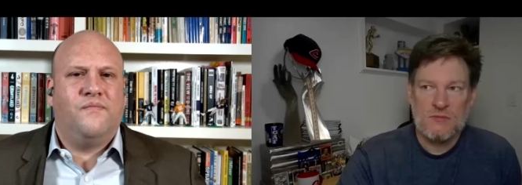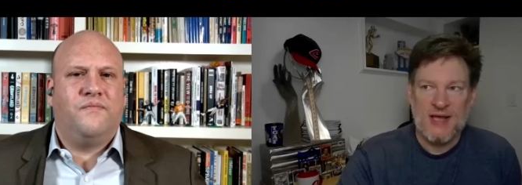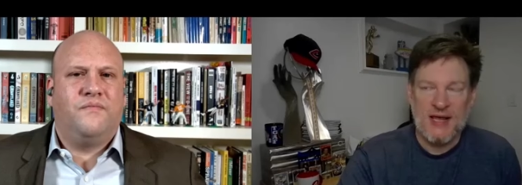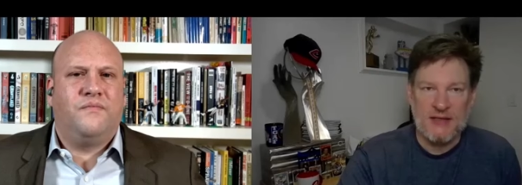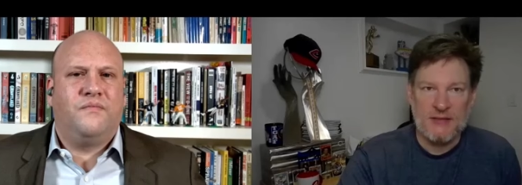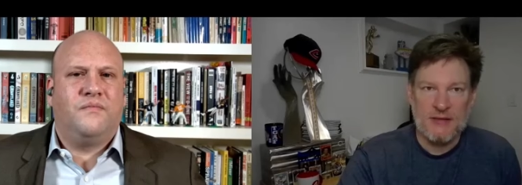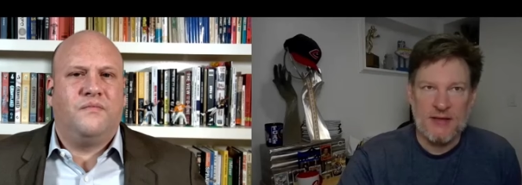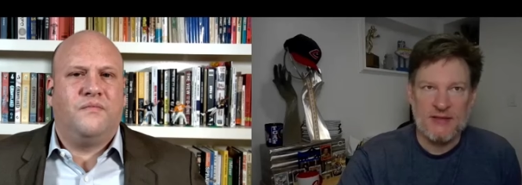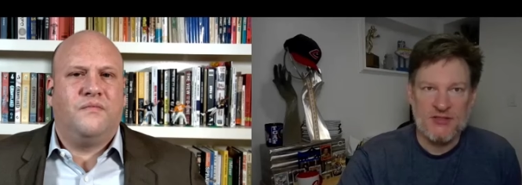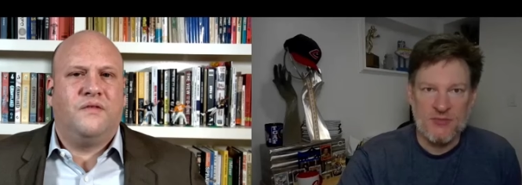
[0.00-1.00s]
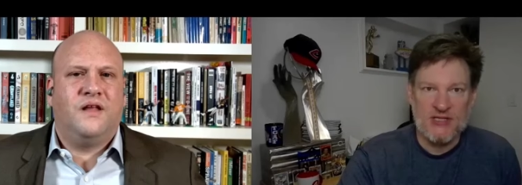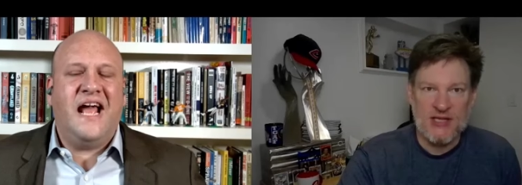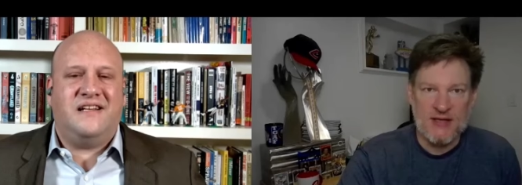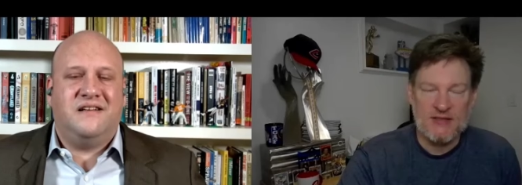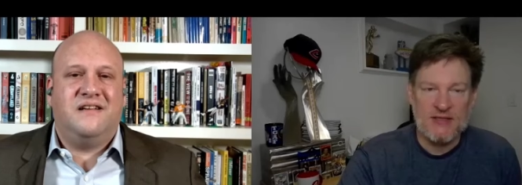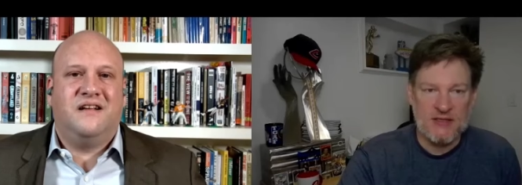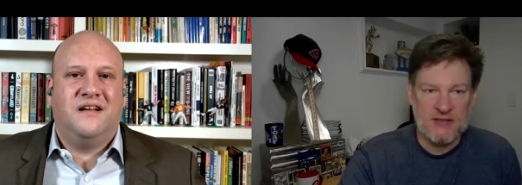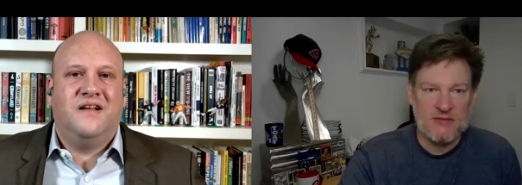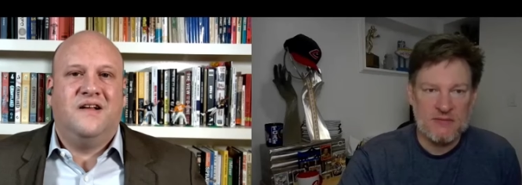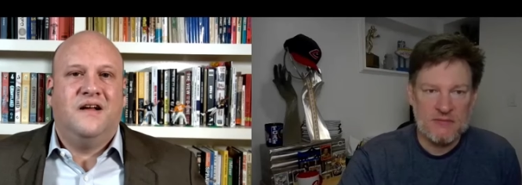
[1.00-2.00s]
Speaker 1: Eight. I think this will be Eight. his eighth
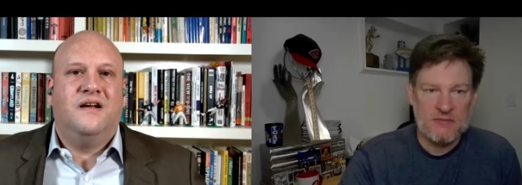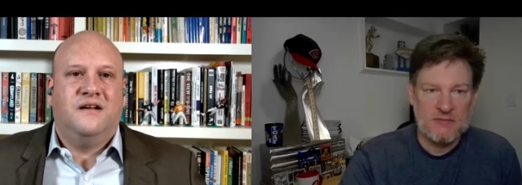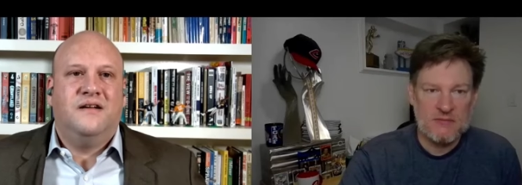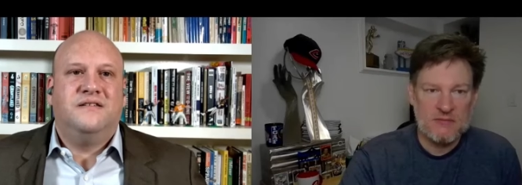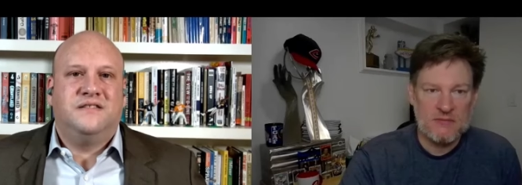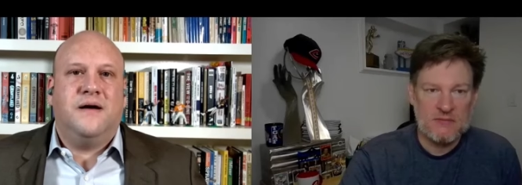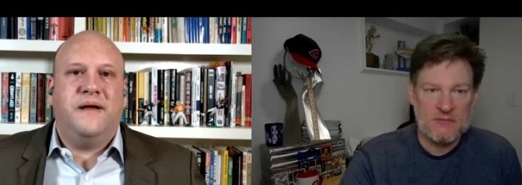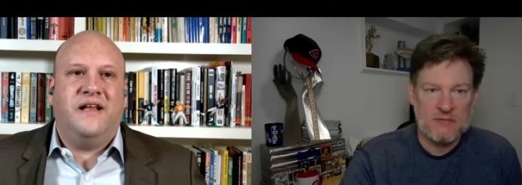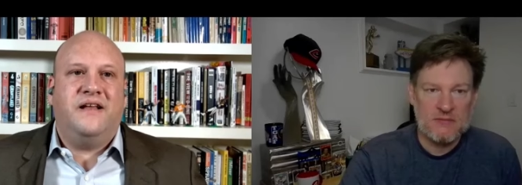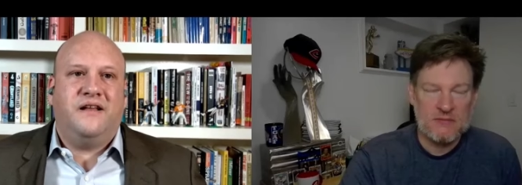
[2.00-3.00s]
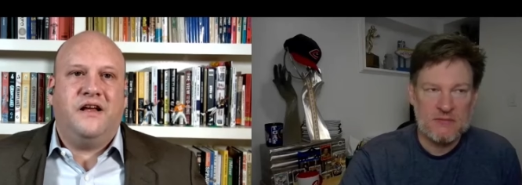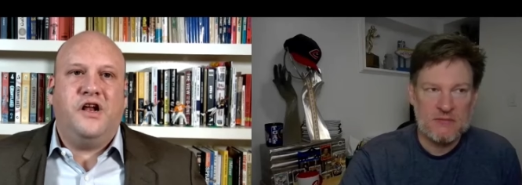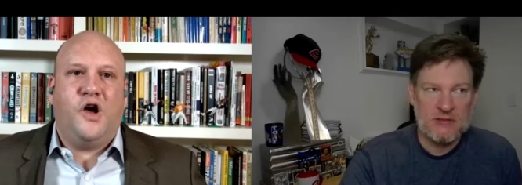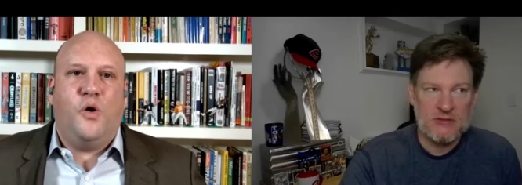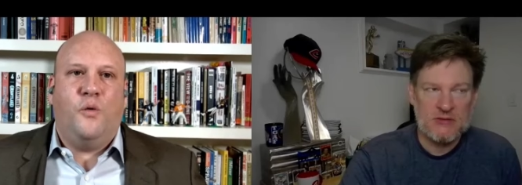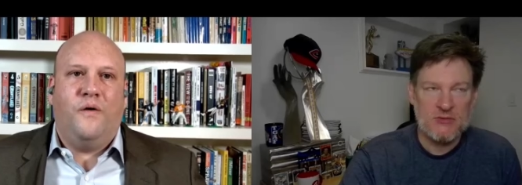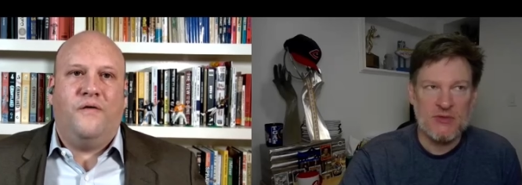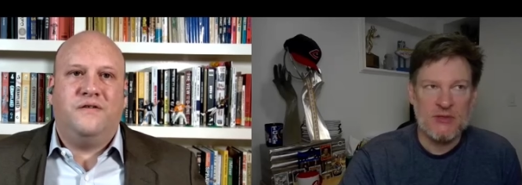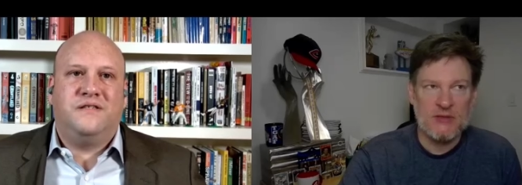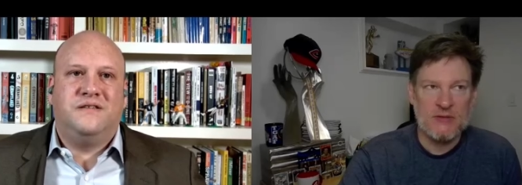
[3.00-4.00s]
season.
Speaker 2: So, I mean, you know.
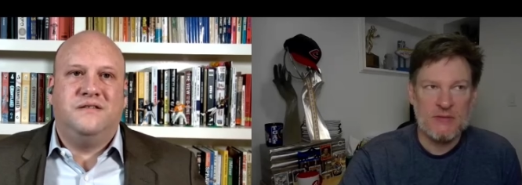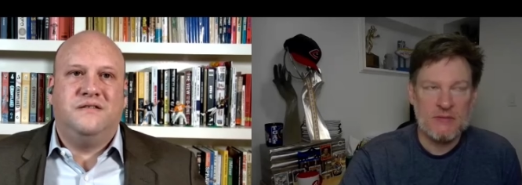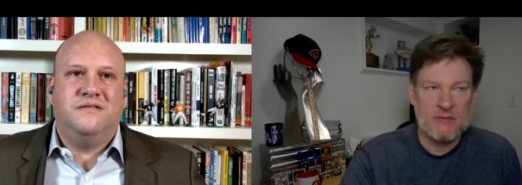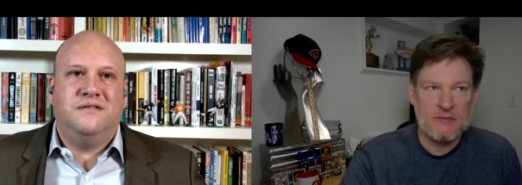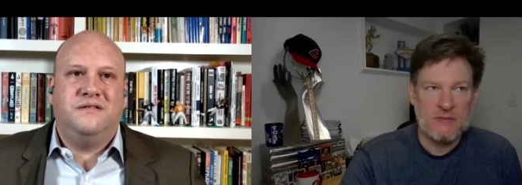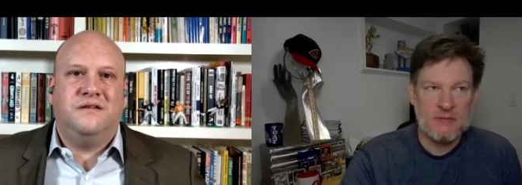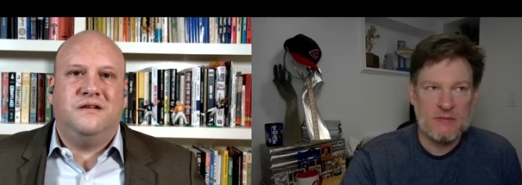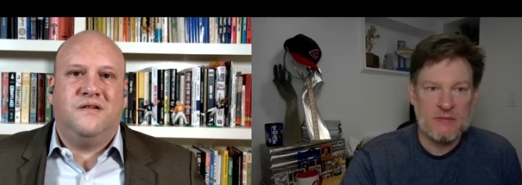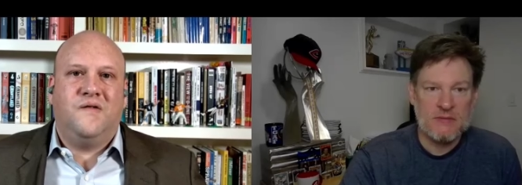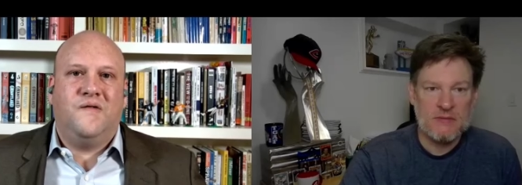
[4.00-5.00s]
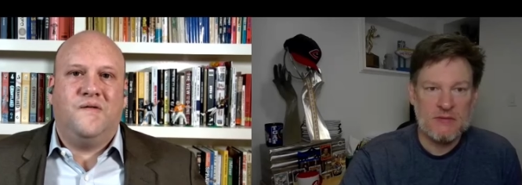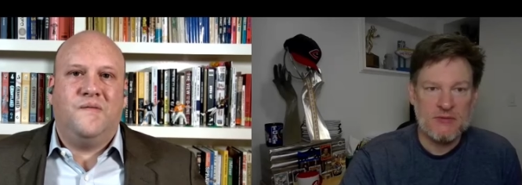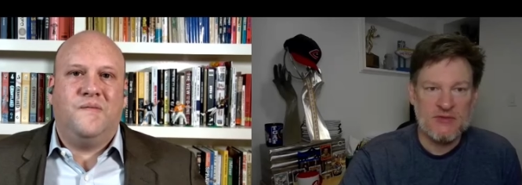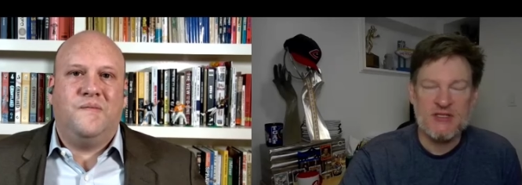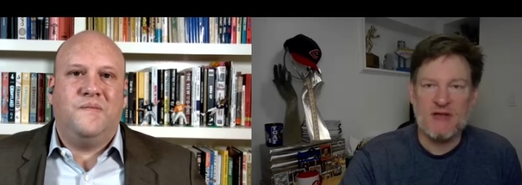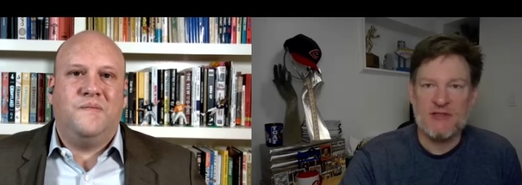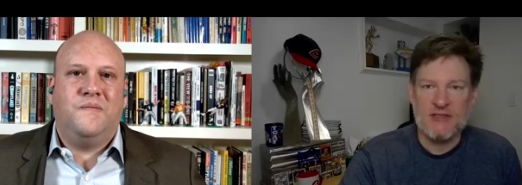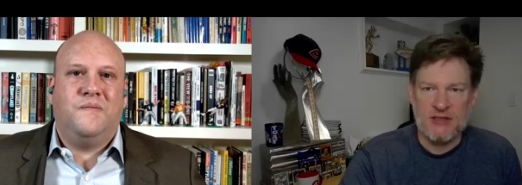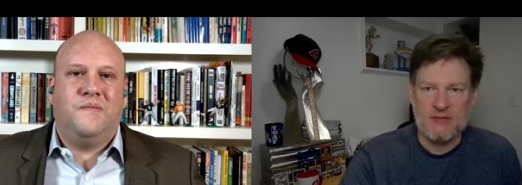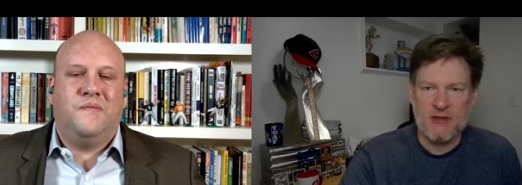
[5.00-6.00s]
Speaker 1: twenty, twenty
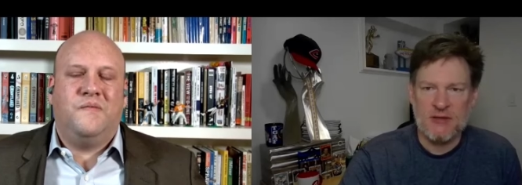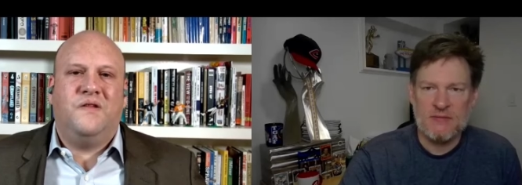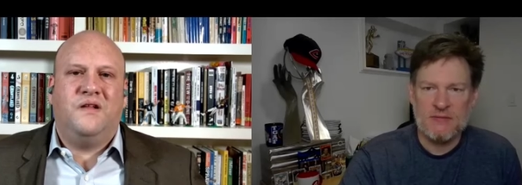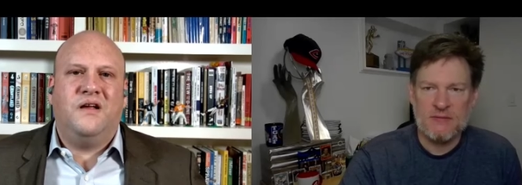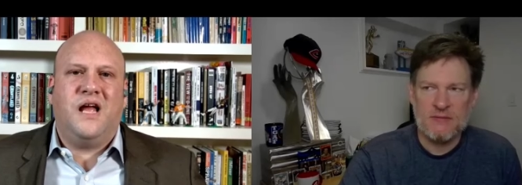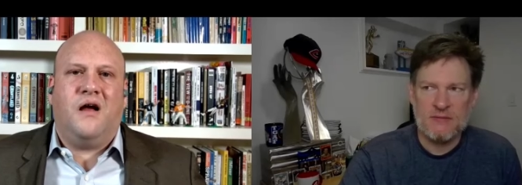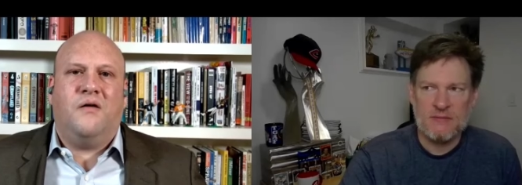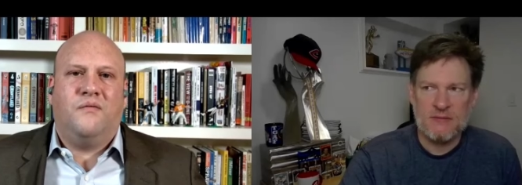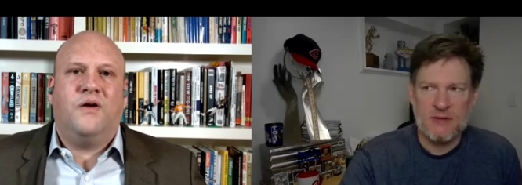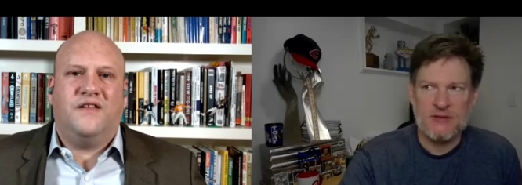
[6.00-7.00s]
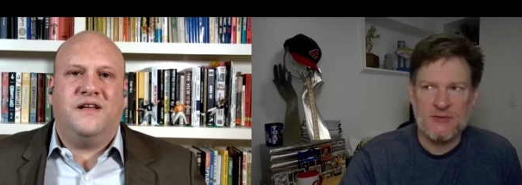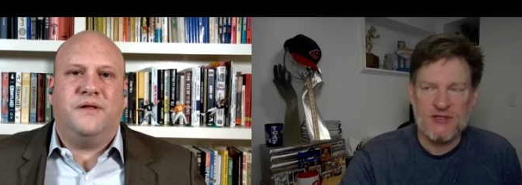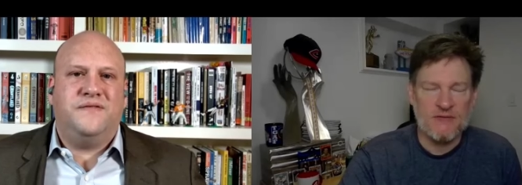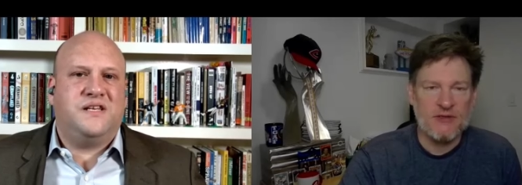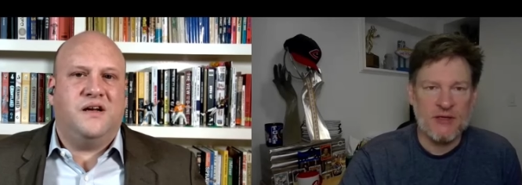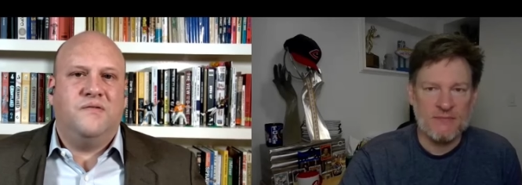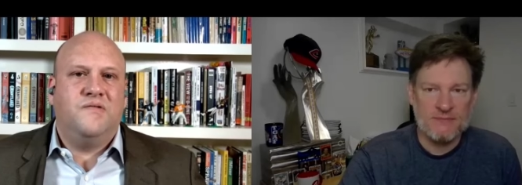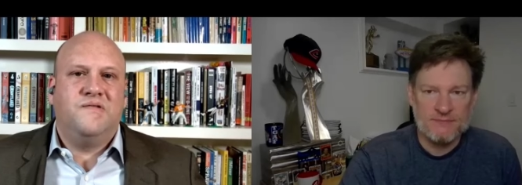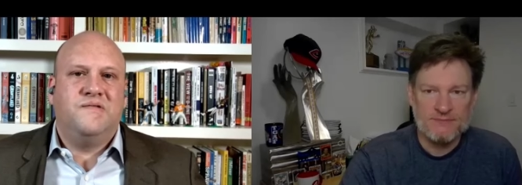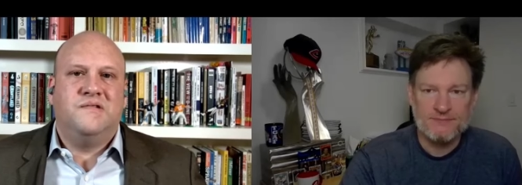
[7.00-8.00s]
seventeen, right?
Speaker 2: Yeah.
Speaker 1: Yeah, twenty seventeen, so. yeah.
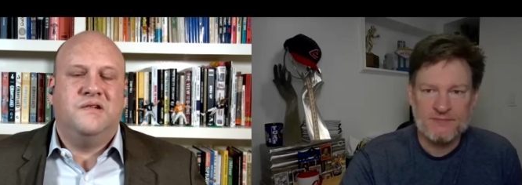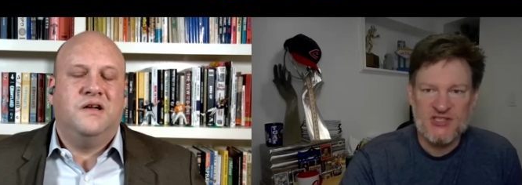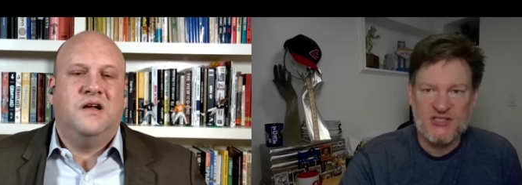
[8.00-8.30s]
Speaker 2: This